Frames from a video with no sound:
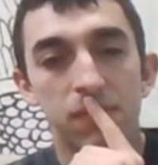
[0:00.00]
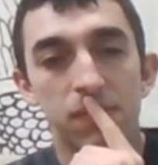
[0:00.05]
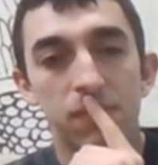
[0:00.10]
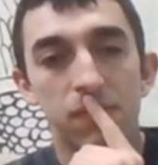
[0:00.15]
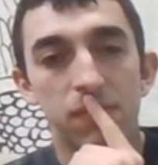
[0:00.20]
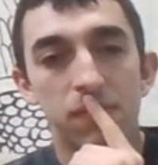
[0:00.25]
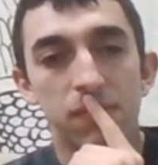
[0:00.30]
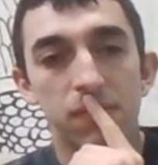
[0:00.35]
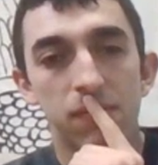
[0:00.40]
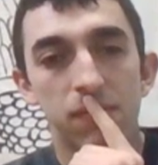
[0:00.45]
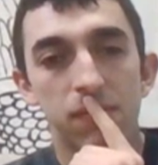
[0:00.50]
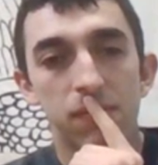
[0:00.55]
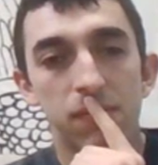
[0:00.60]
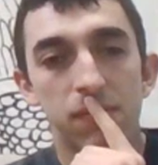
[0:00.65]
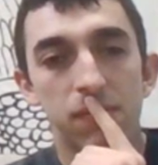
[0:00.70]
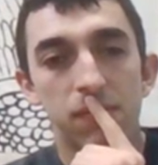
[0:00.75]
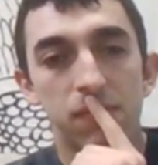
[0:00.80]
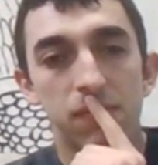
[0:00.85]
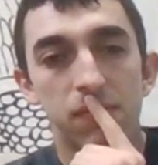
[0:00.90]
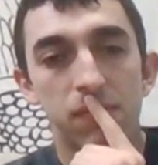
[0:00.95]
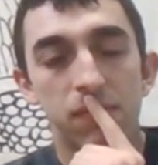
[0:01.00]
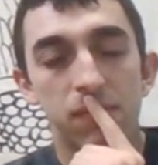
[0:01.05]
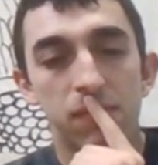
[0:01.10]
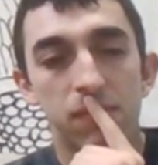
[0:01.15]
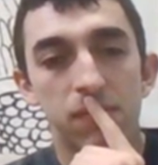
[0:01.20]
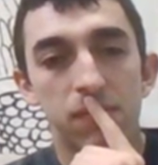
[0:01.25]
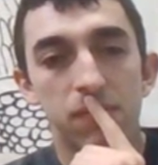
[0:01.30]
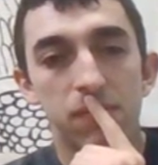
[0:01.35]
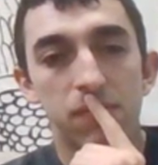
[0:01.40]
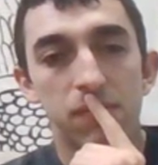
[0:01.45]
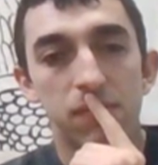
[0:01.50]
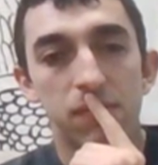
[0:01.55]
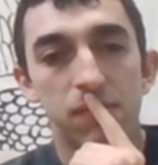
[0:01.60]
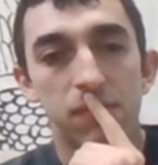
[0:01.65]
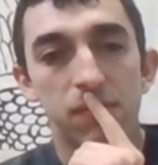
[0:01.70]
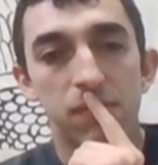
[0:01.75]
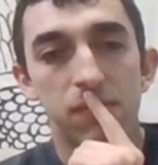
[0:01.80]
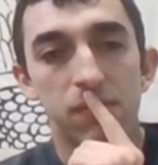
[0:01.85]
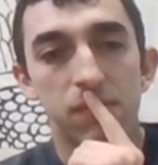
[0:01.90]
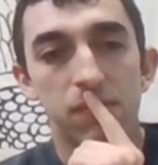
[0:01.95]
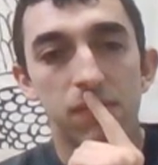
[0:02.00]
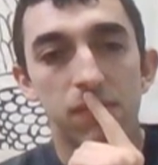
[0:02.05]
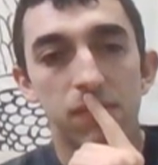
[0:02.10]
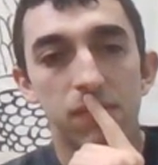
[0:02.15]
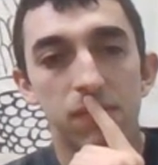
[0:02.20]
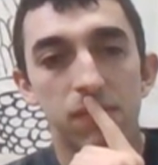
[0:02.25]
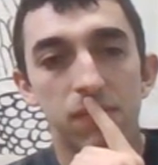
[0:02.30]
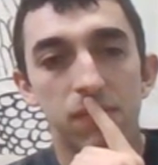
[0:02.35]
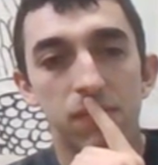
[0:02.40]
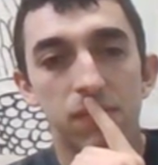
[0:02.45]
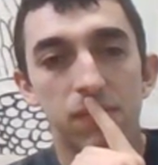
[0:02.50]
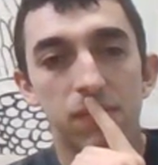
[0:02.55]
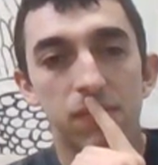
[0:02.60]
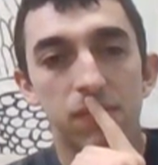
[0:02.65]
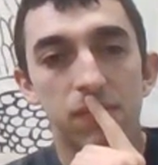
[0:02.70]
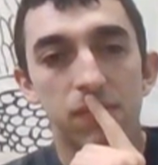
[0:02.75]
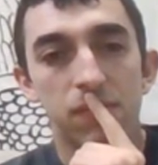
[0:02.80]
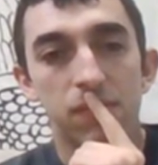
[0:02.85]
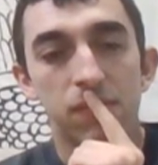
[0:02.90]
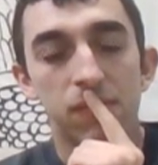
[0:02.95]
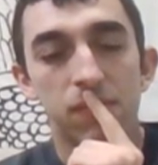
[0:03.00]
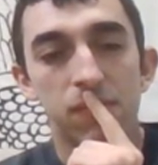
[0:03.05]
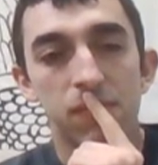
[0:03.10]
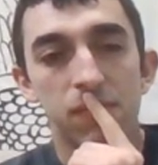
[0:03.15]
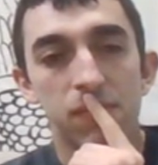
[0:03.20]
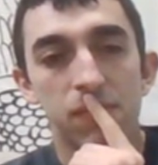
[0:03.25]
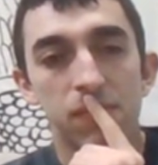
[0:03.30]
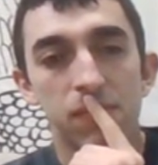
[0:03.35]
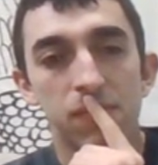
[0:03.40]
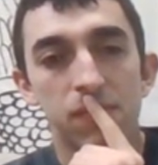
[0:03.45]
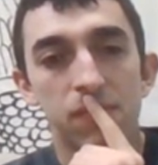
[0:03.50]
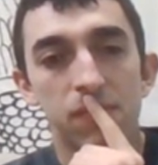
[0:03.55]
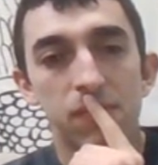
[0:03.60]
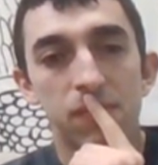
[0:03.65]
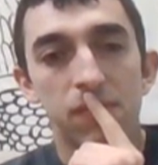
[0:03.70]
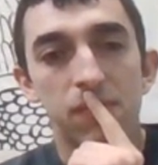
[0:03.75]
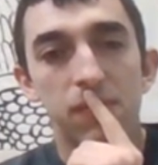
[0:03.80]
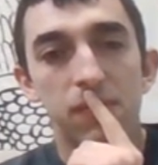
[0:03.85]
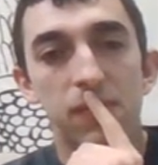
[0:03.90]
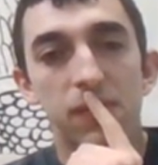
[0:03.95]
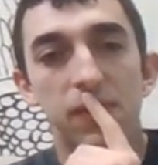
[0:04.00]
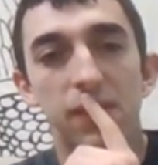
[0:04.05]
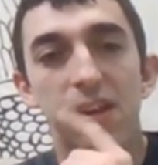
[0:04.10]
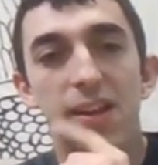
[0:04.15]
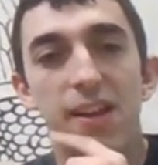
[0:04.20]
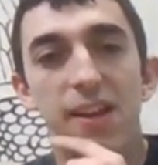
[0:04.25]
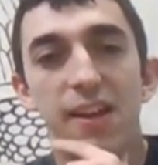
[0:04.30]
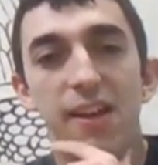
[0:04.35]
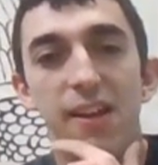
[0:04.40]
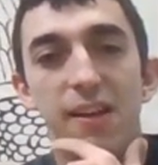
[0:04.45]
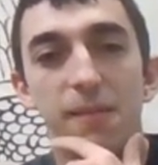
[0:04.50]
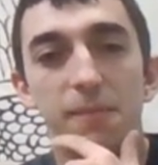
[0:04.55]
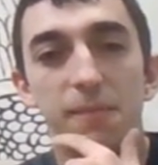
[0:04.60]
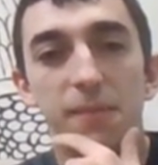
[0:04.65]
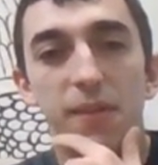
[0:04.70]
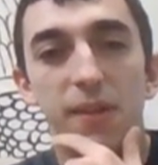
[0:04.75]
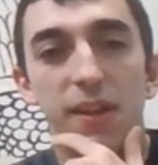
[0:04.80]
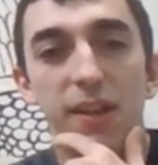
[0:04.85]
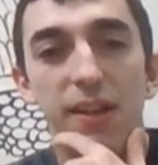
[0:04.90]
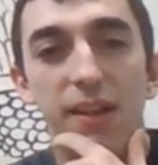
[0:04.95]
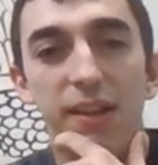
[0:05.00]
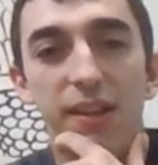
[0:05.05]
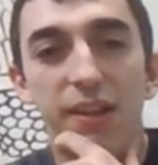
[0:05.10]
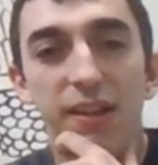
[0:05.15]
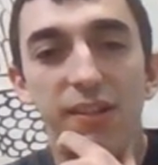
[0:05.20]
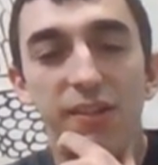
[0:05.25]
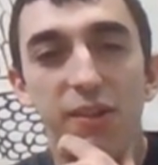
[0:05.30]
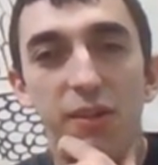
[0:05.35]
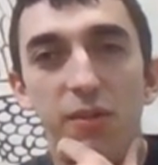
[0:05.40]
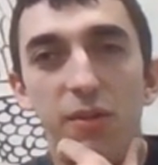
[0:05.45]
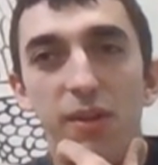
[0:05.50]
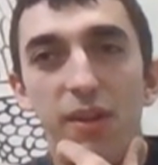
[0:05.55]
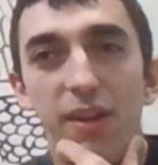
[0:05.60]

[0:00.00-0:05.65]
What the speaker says: (not speaking)